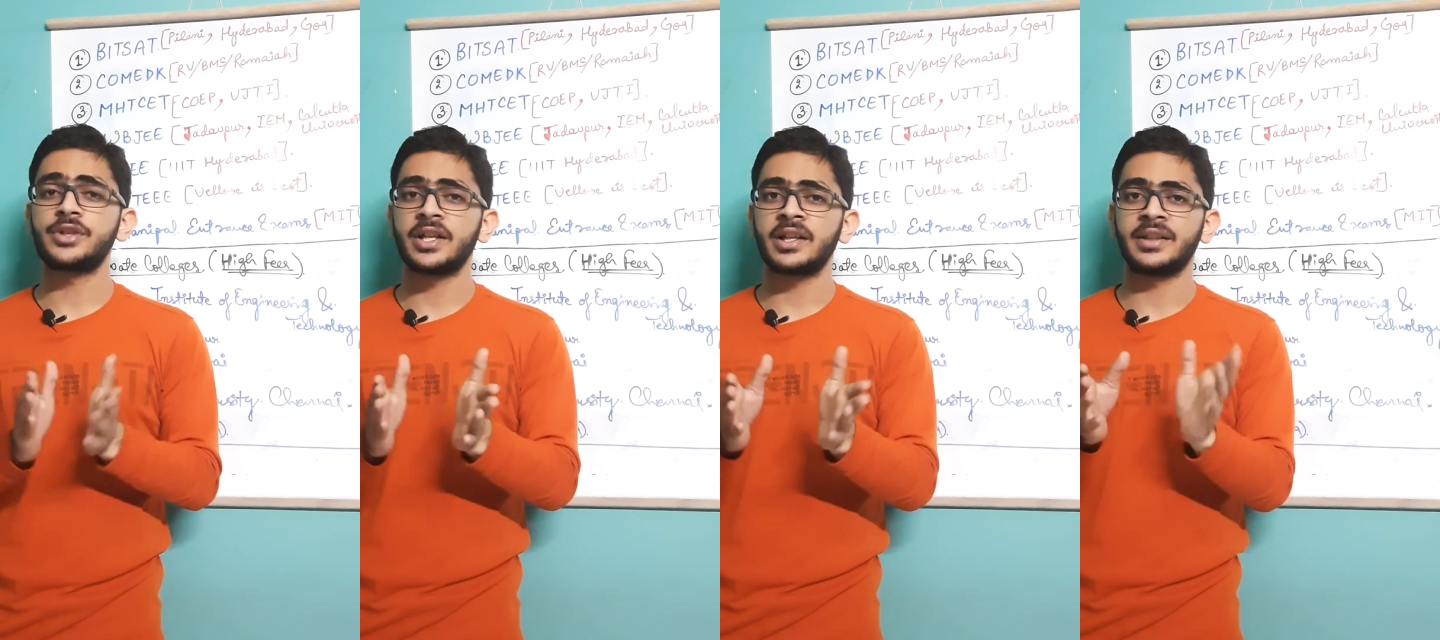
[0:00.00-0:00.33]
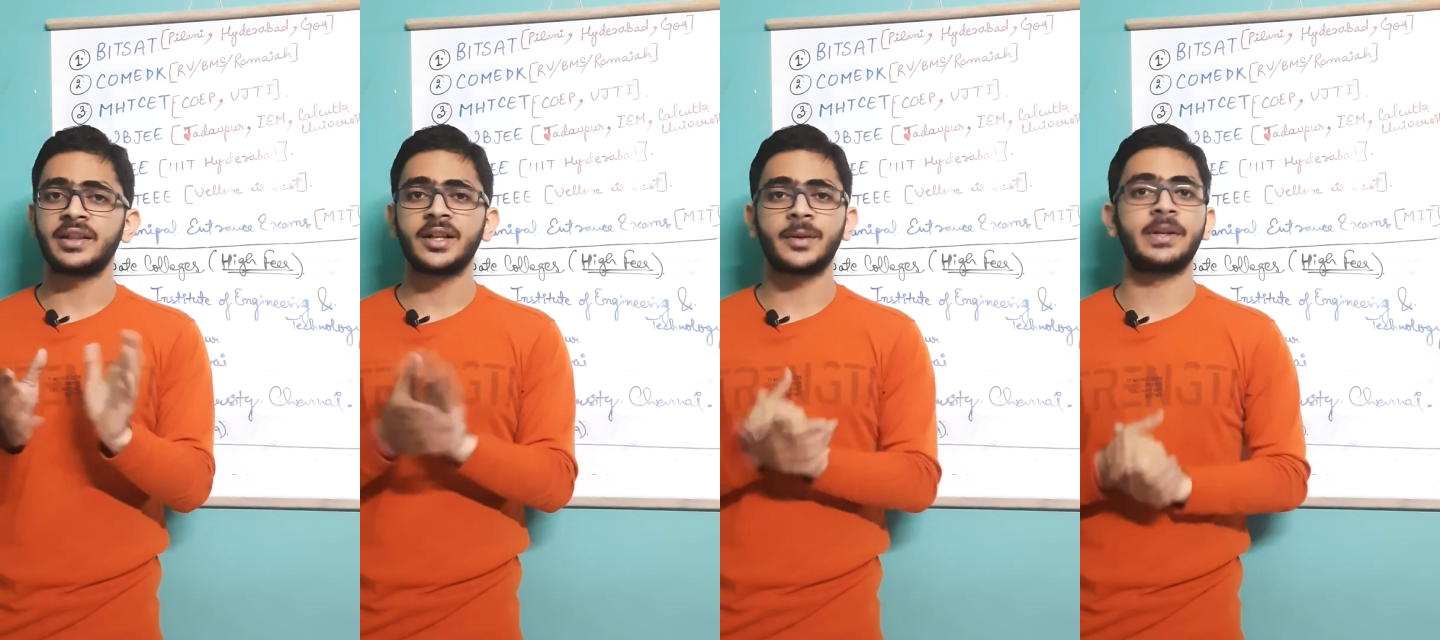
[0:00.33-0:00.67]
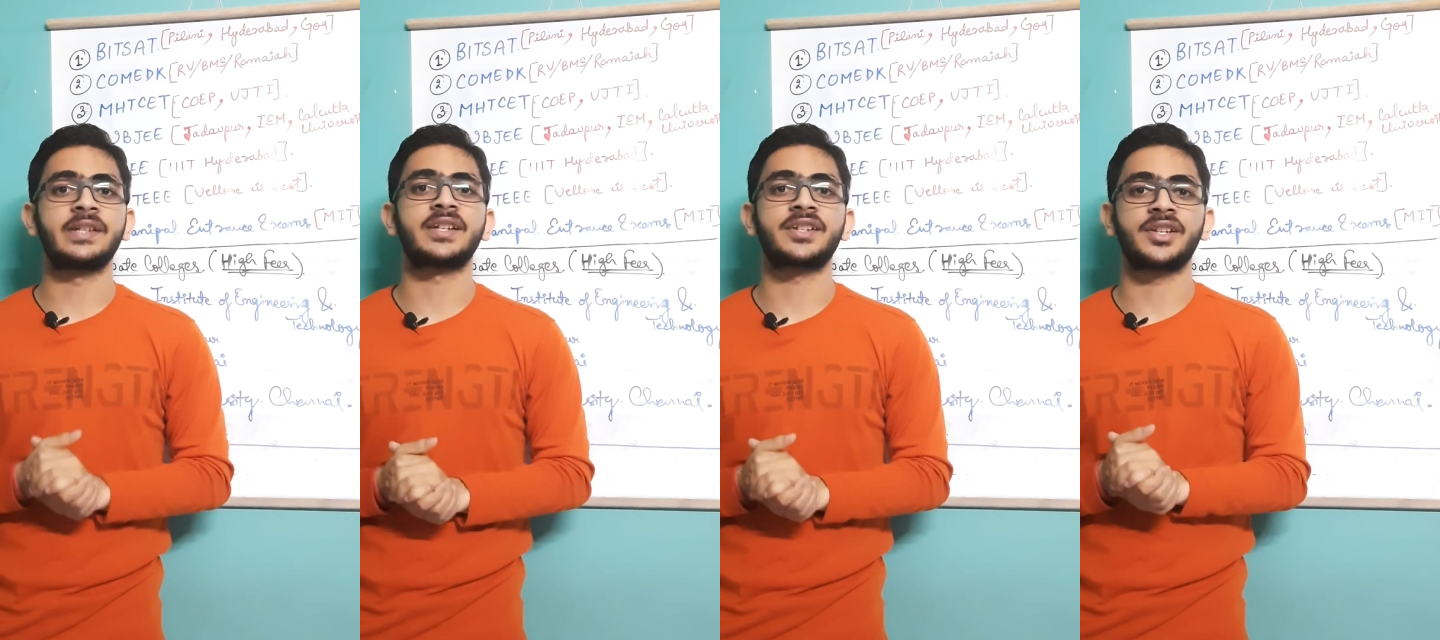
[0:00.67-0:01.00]
share in the
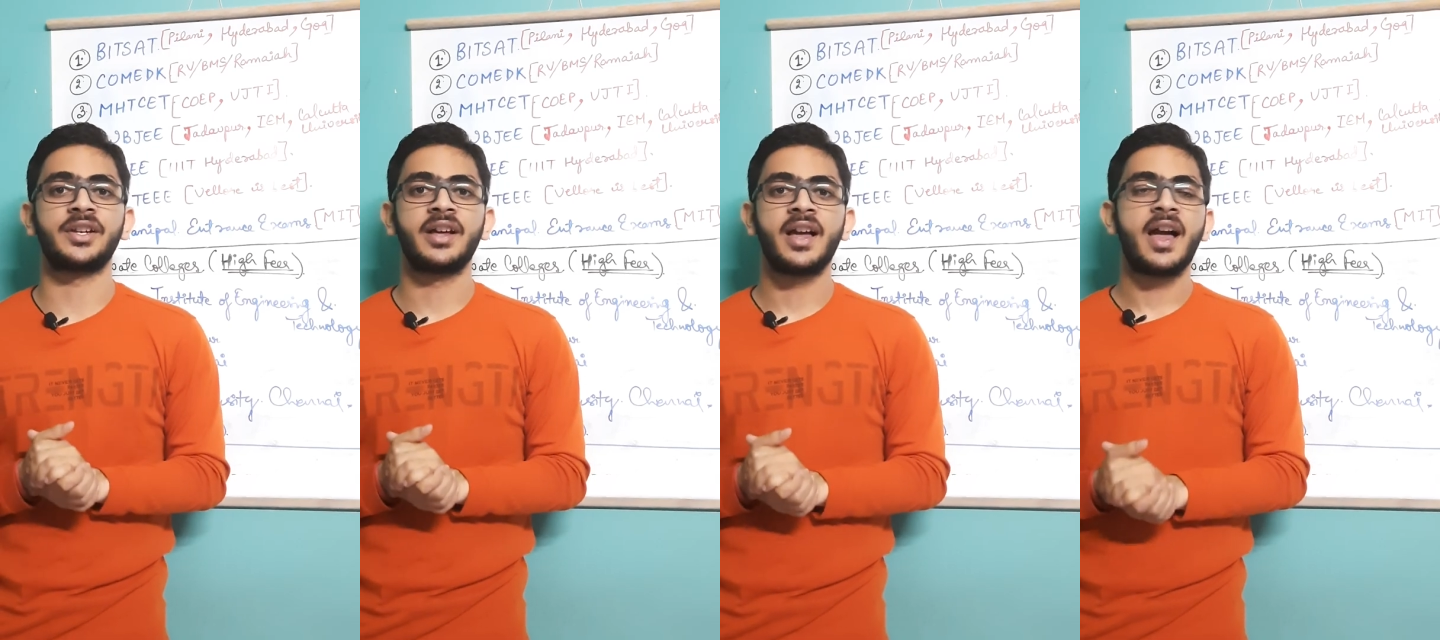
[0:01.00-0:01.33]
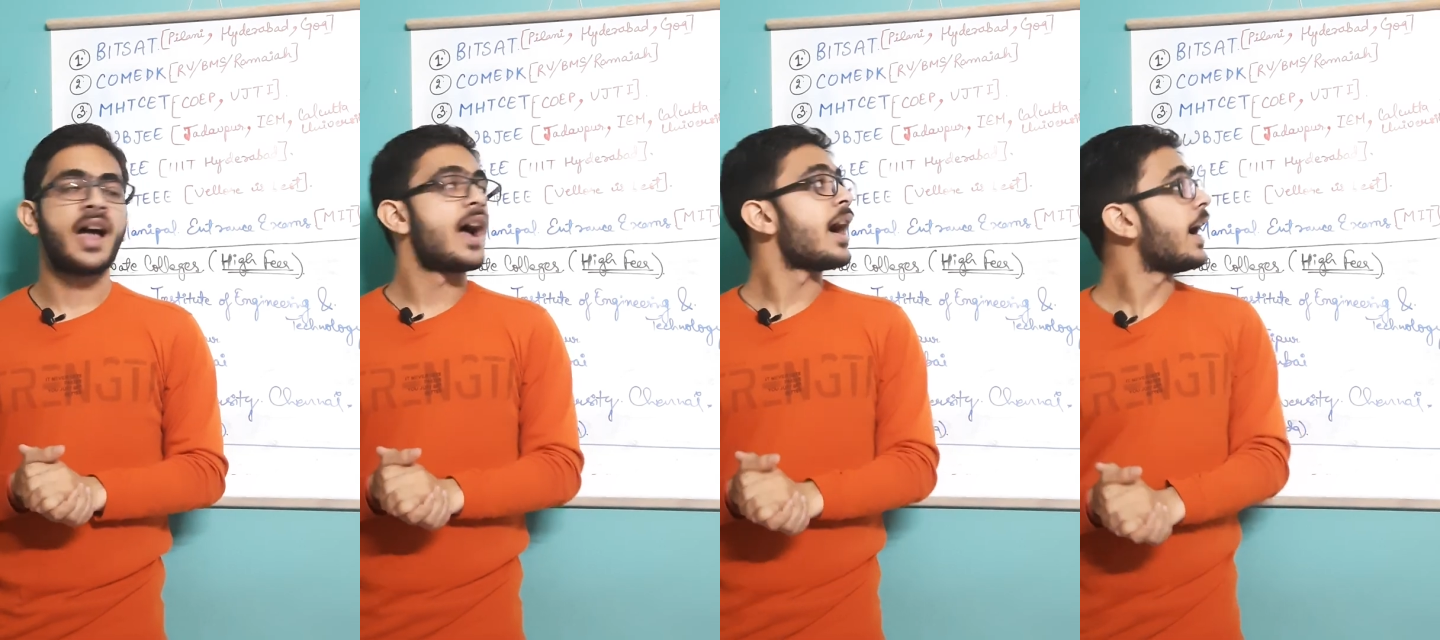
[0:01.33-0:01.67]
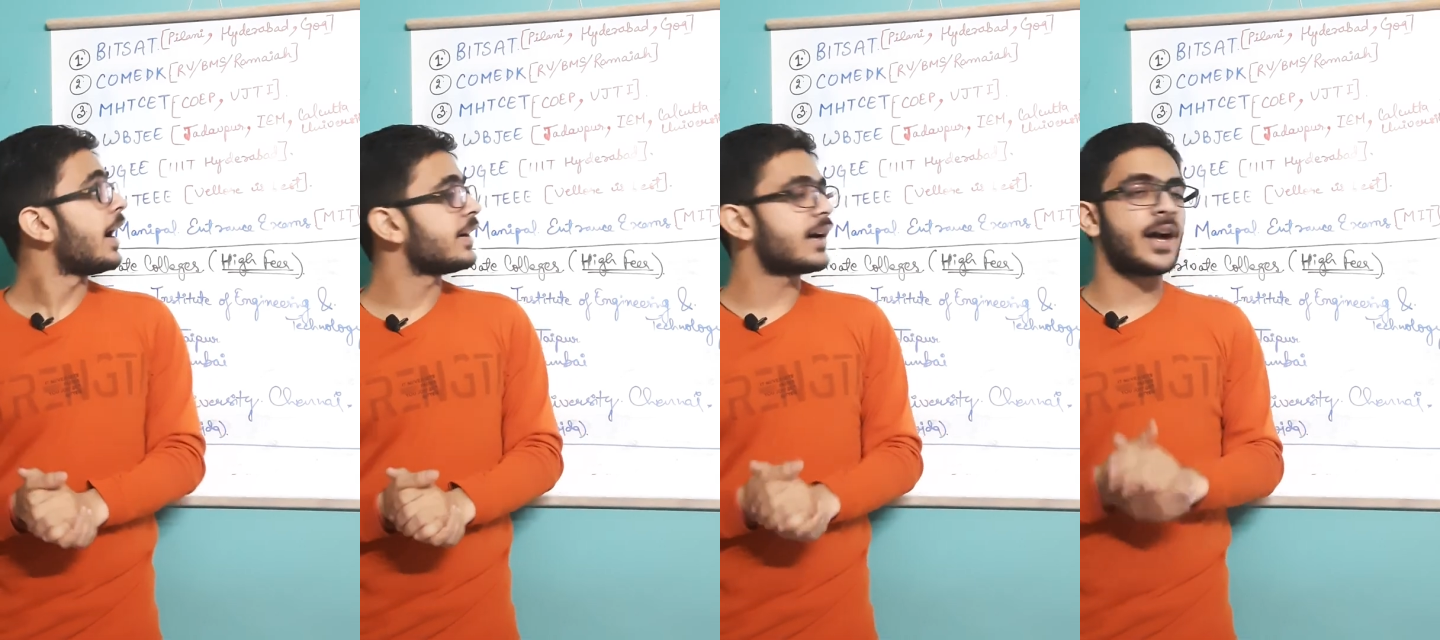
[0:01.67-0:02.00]
comment section.
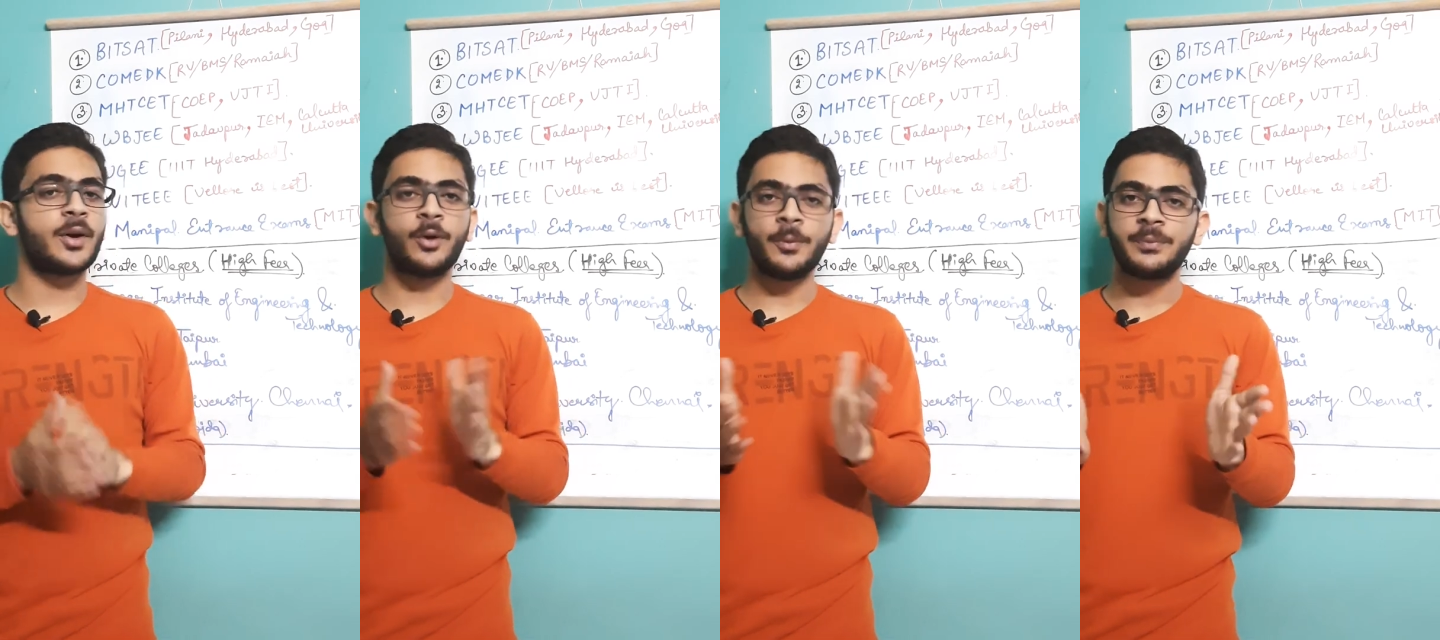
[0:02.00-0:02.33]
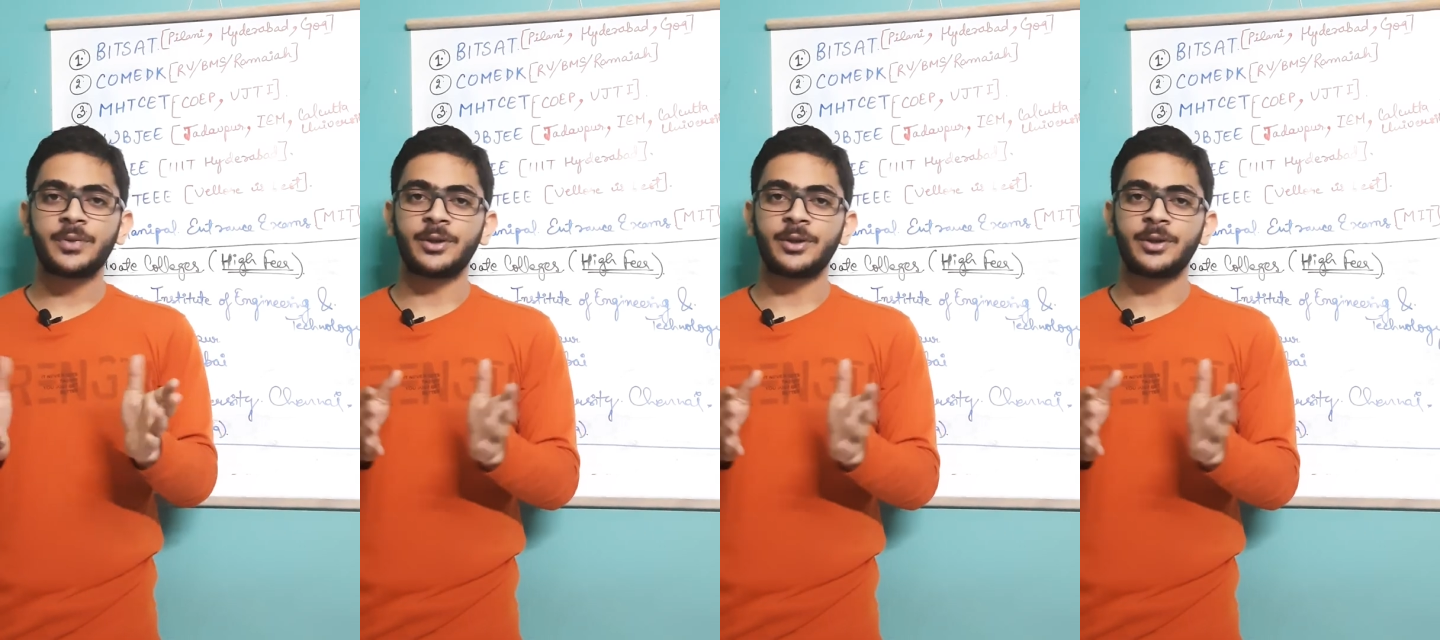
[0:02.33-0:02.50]
And I hope